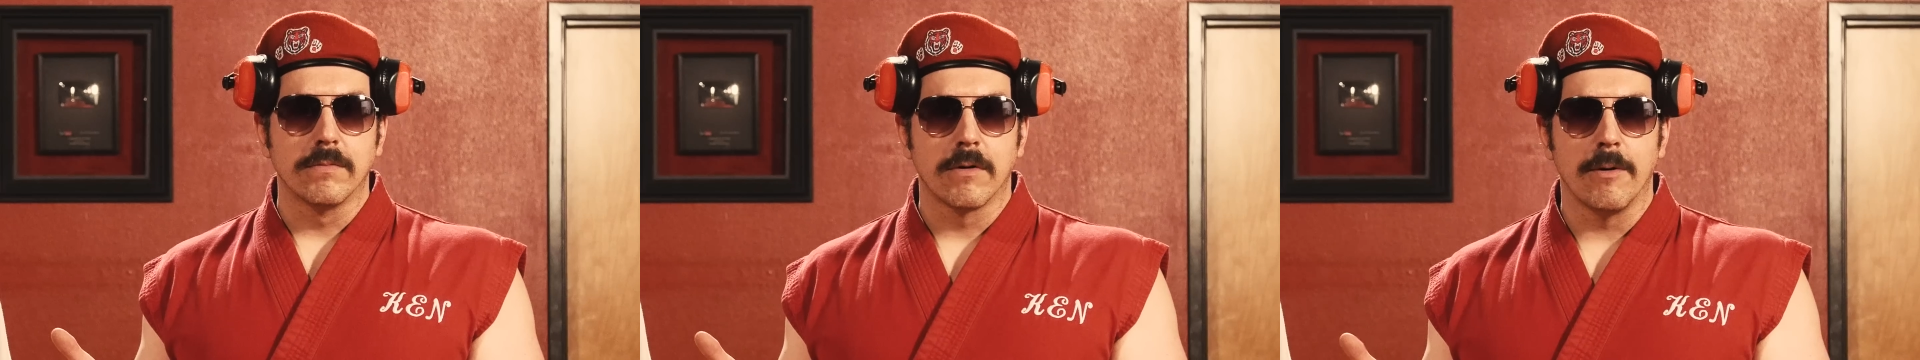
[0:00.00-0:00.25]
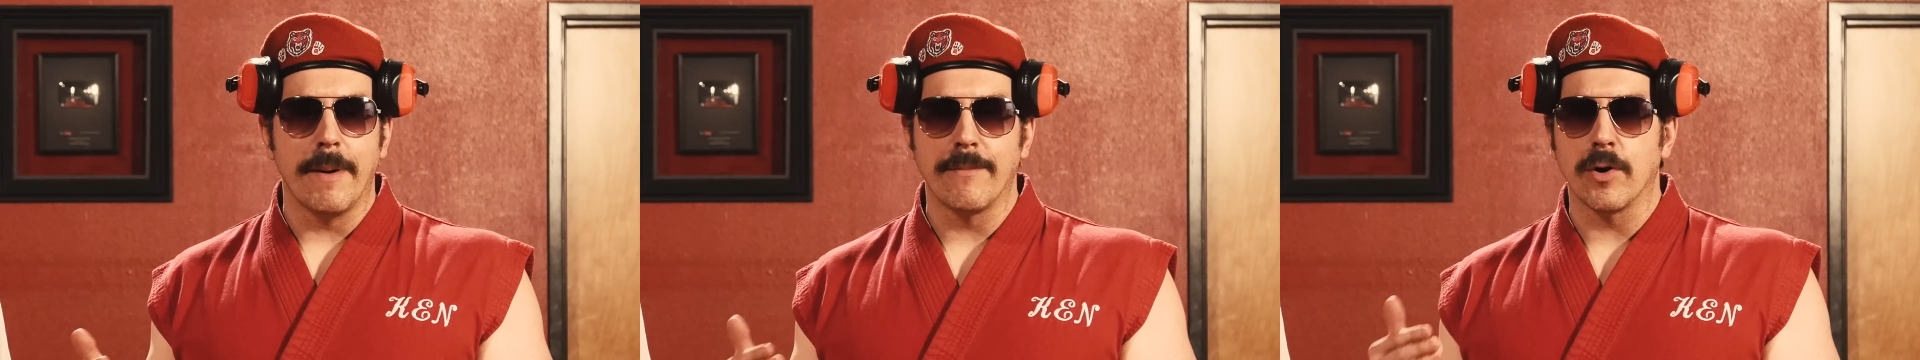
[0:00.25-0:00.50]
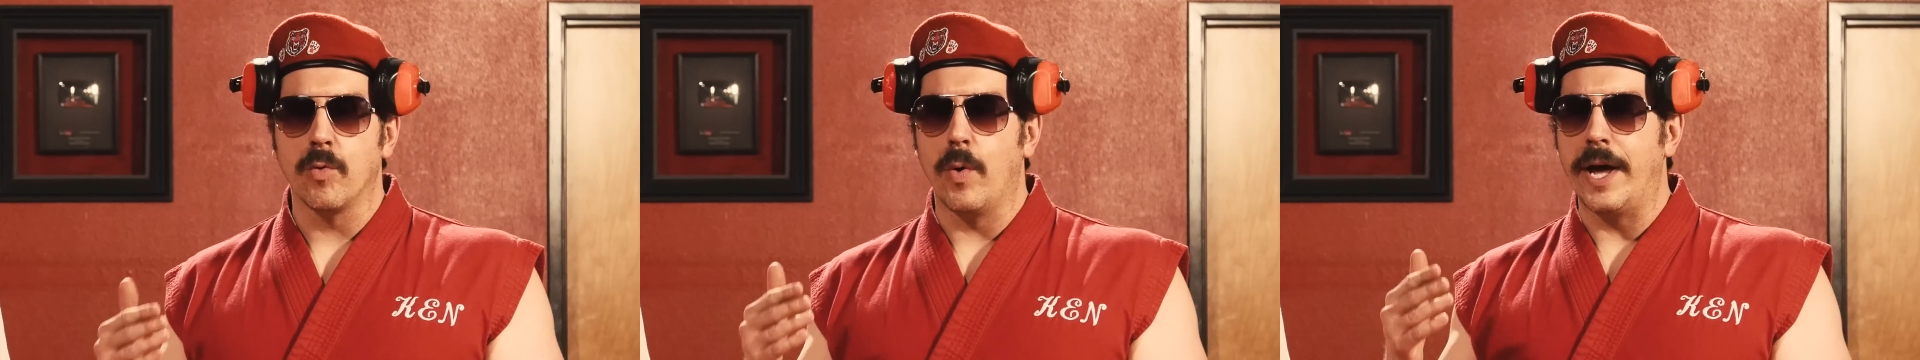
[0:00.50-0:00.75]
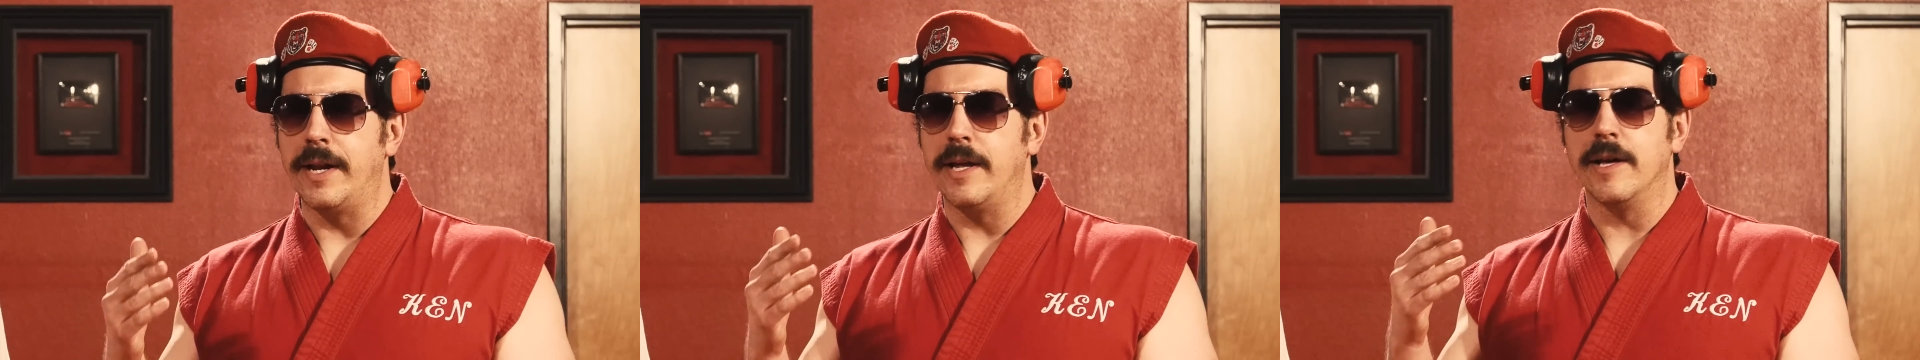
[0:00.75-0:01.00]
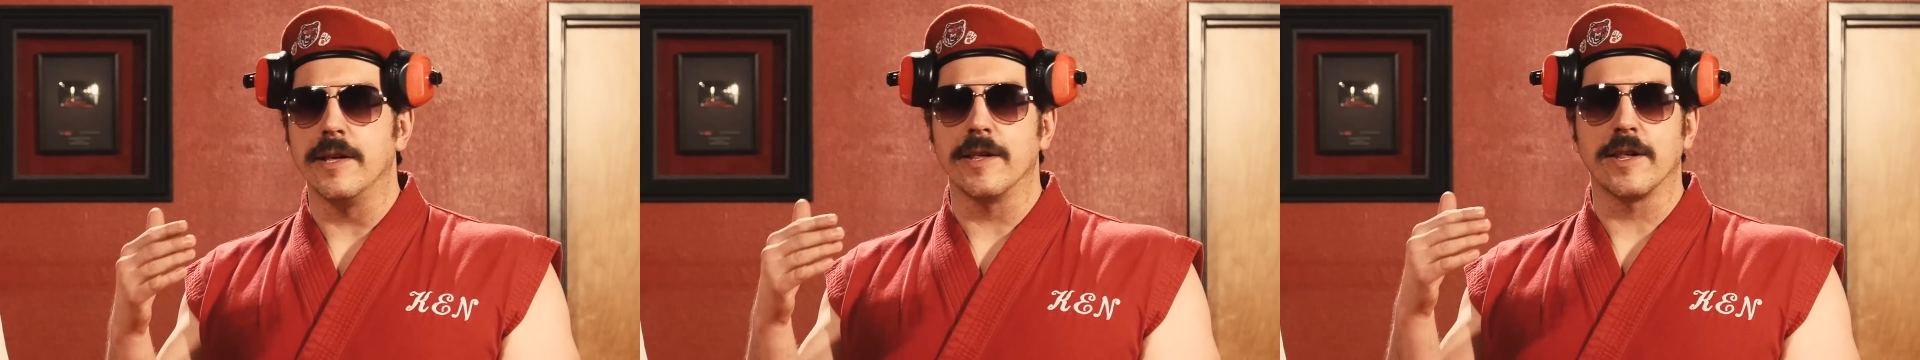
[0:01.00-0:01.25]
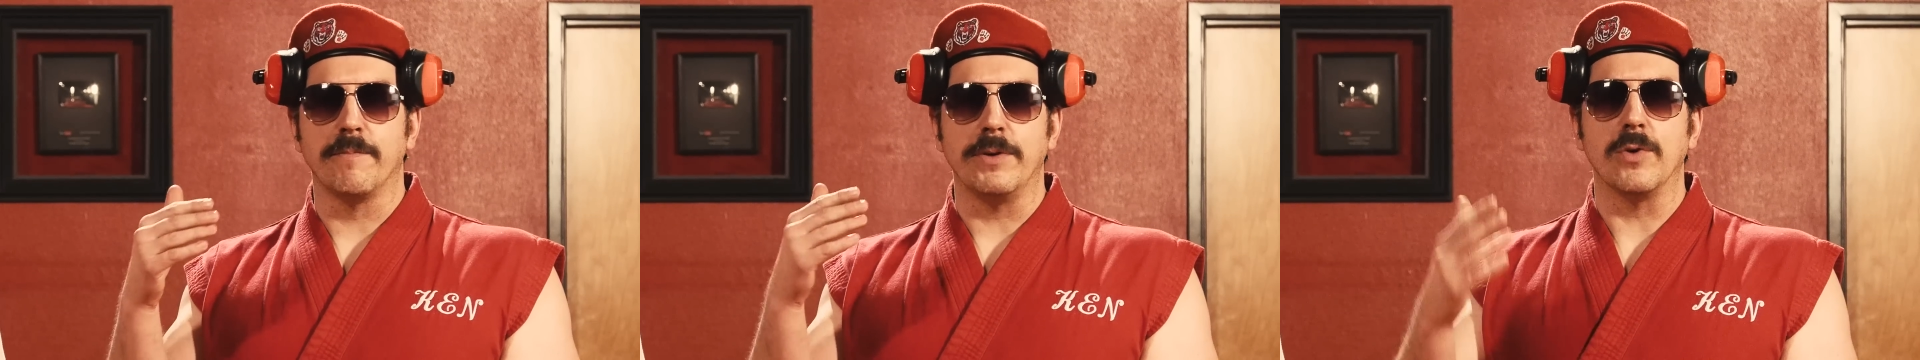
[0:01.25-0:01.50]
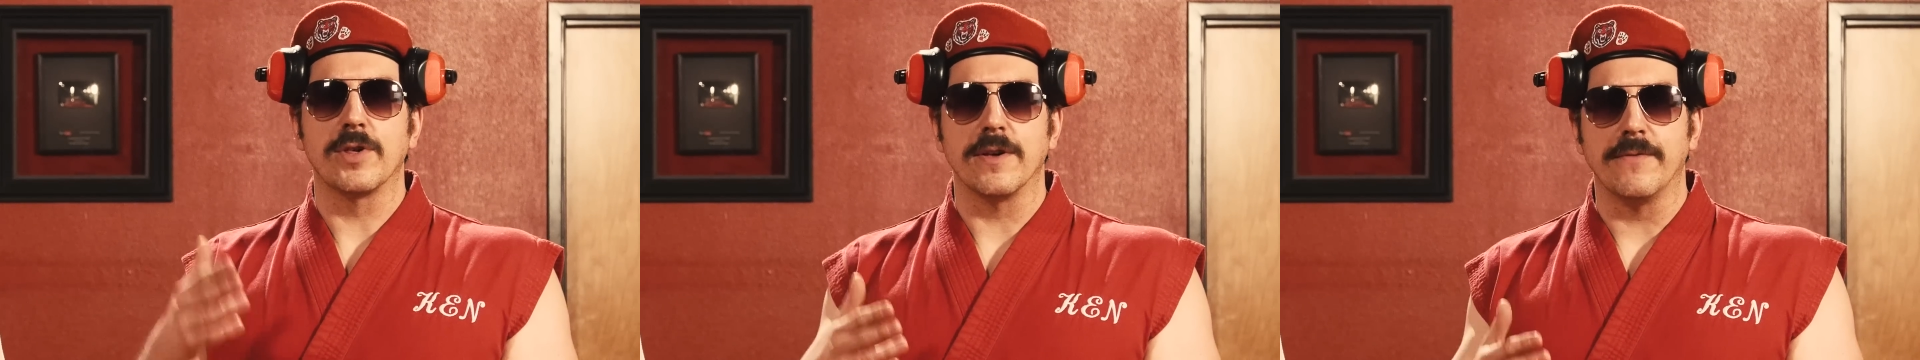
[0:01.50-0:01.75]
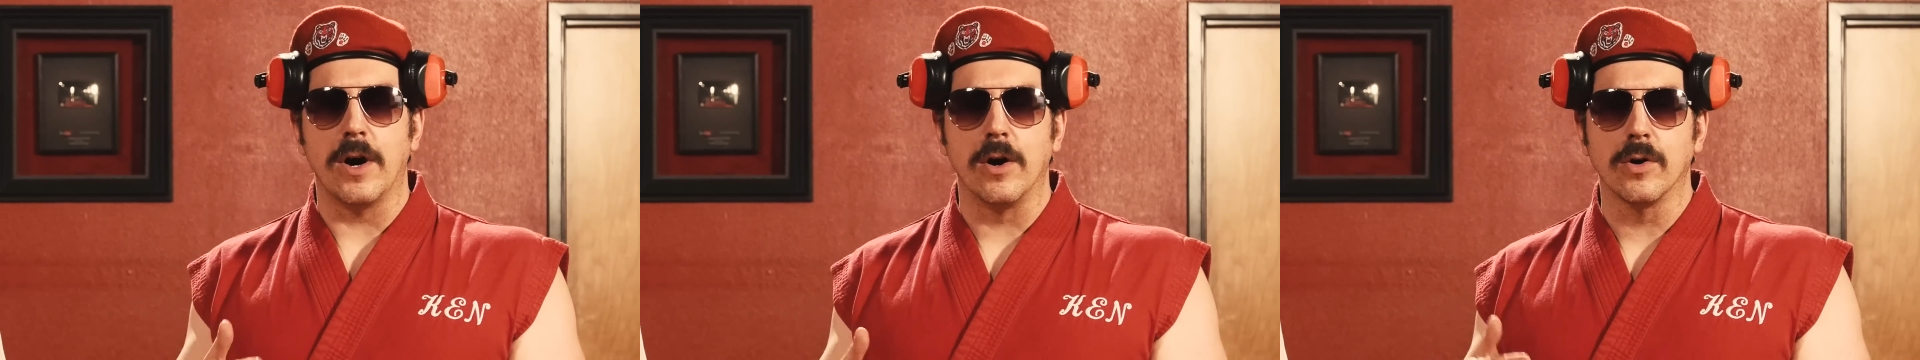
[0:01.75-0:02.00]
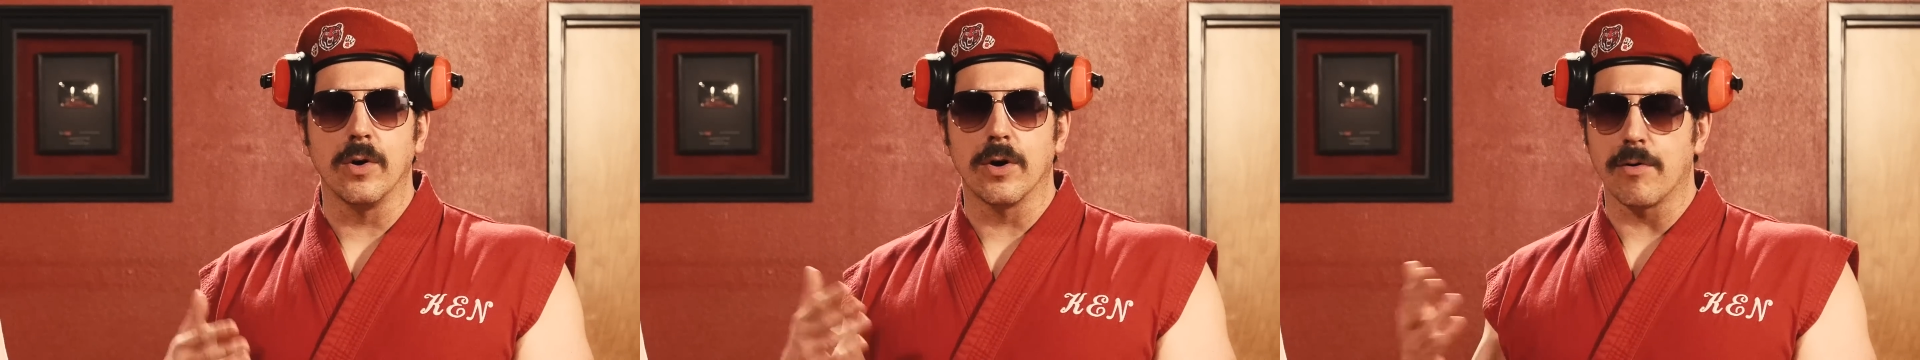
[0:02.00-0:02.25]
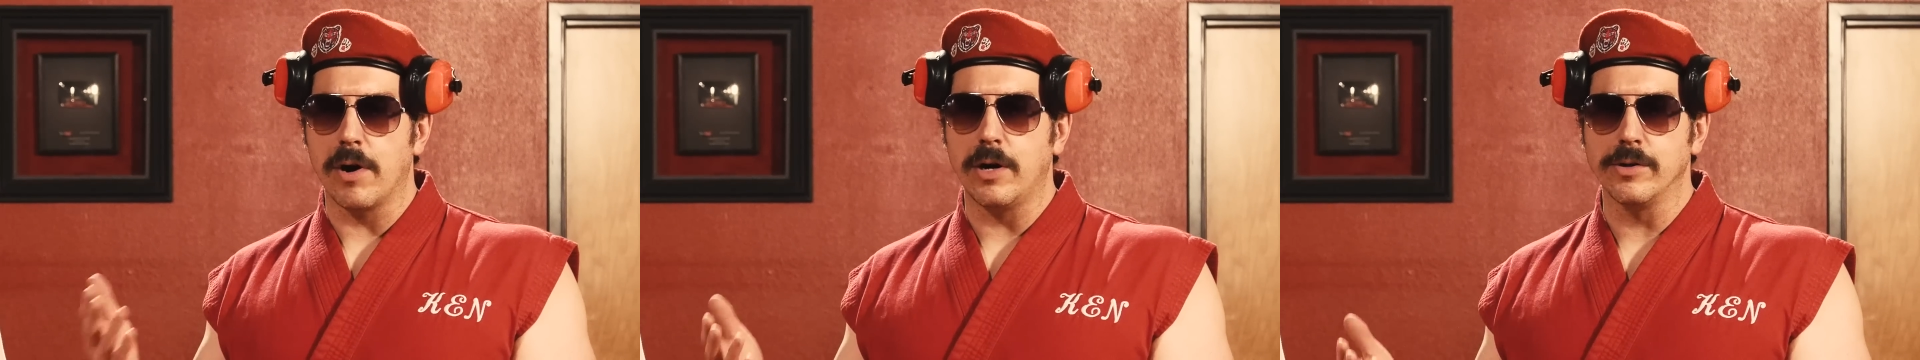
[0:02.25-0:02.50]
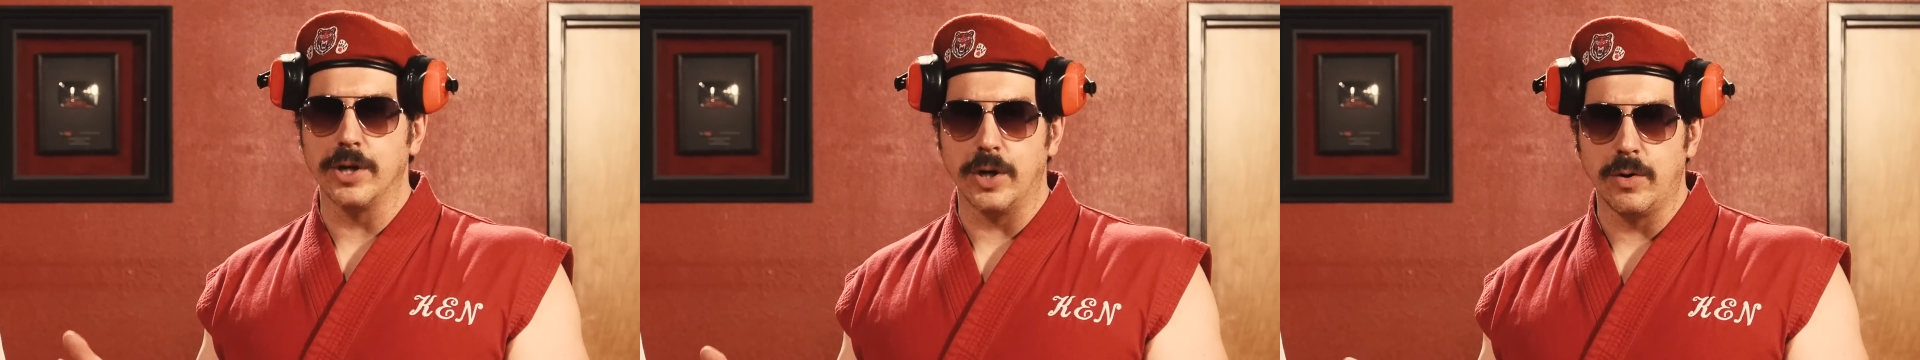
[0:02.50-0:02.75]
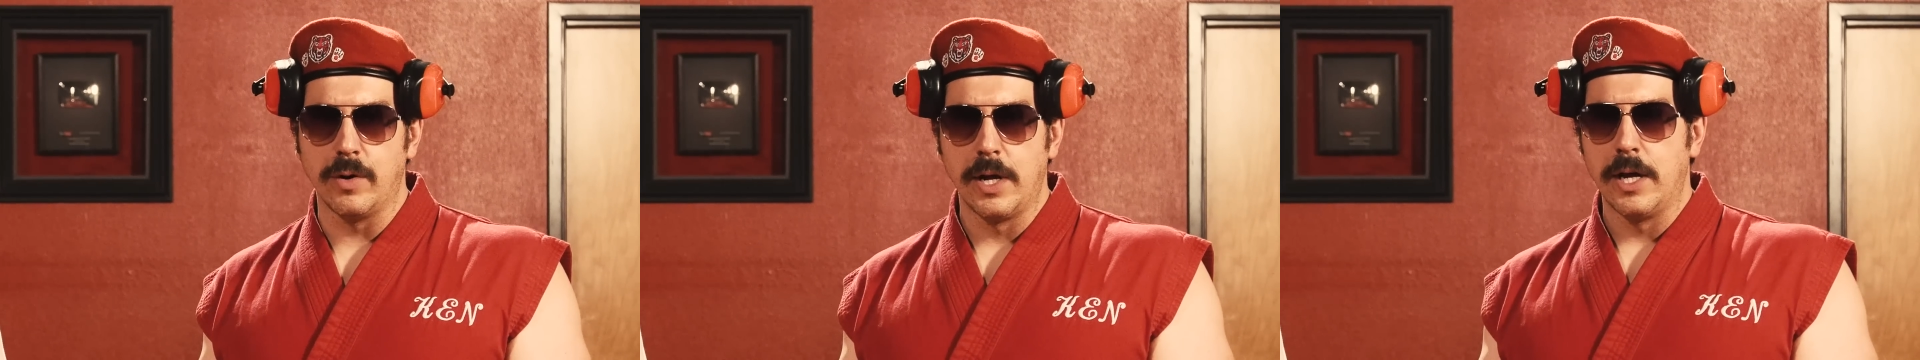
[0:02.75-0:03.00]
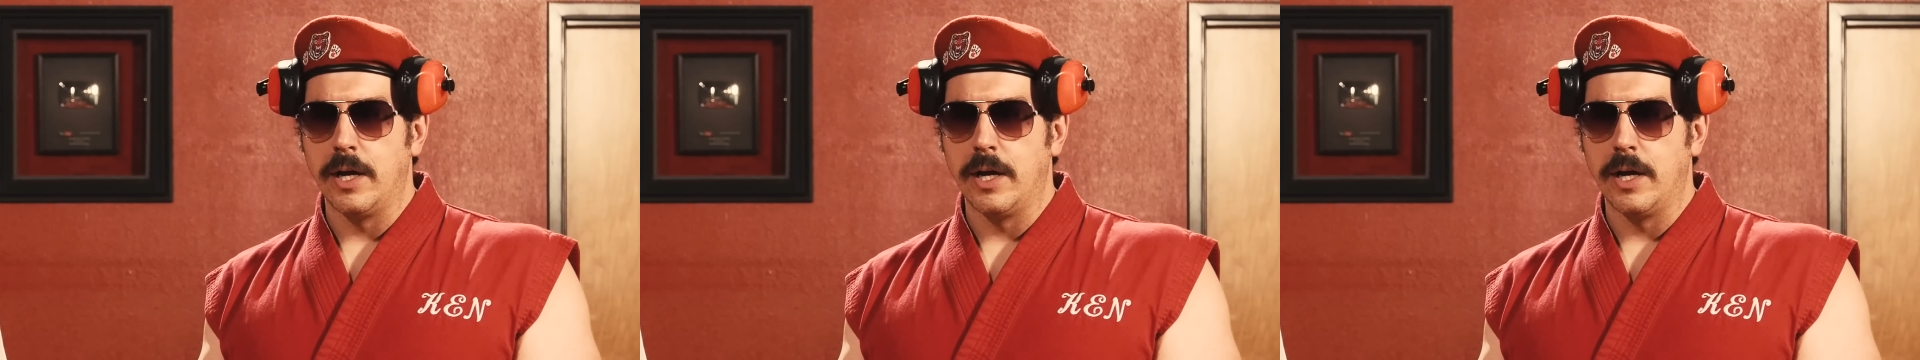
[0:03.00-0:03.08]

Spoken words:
Remember when his abusive Uncle Geraldo